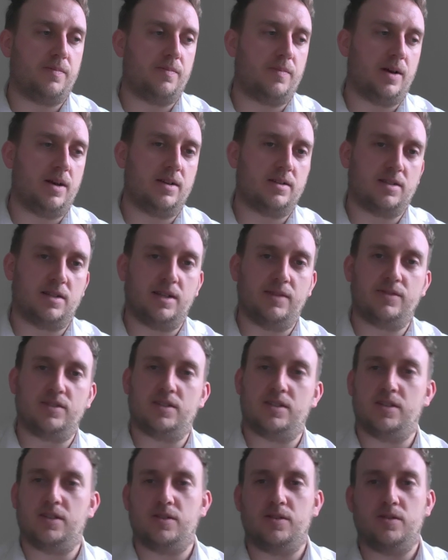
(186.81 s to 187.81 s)
person lives
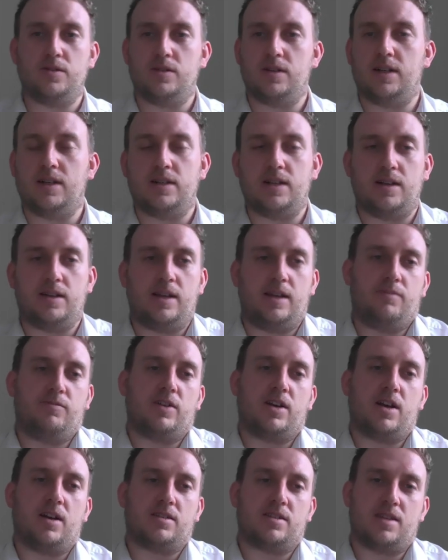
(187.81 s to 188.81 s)
to in
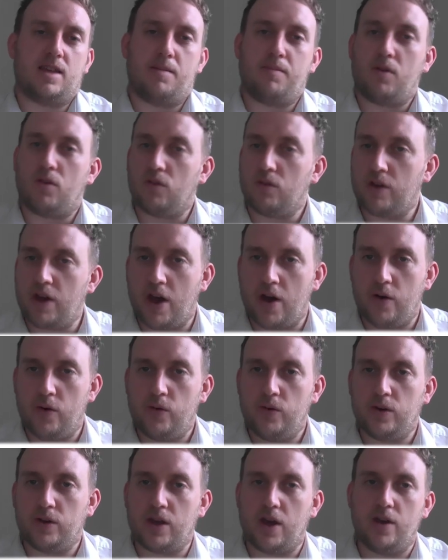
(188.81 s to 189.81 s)
regards to their moral
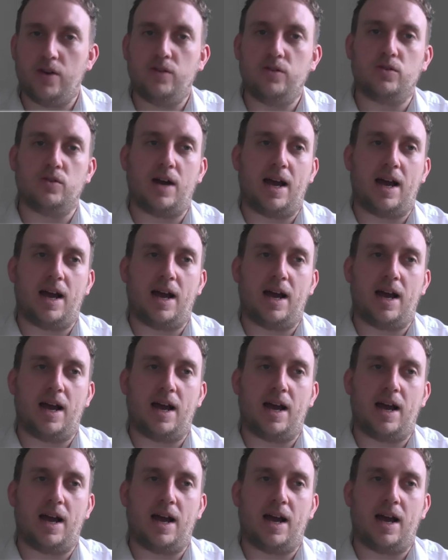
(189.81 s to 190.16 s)
code,